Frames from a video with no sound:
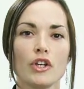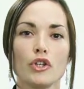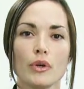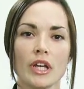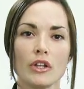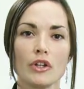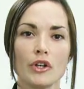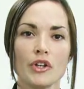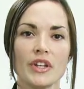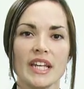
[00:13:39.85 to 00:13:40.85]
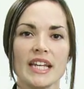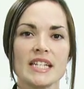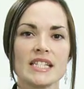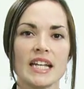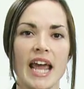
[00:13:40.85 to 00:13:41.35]
You can learn the
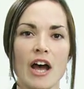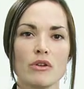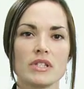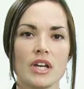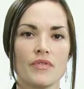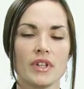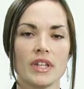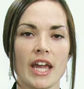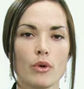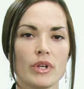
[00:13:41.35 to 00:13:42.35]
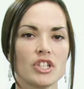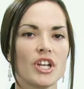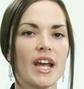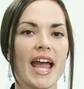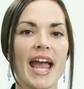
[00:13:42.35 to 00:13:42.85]
ins and outs of the language
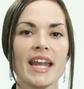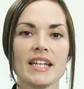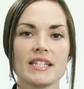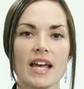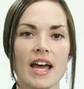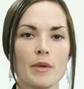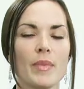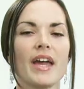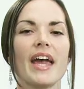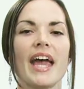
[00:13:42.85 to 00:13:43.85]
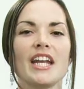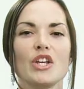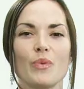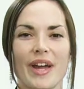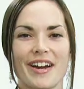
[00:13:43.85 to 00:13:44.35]
anytime,
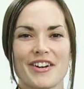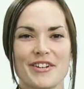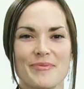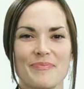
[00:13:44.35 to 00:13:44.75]
anywhere.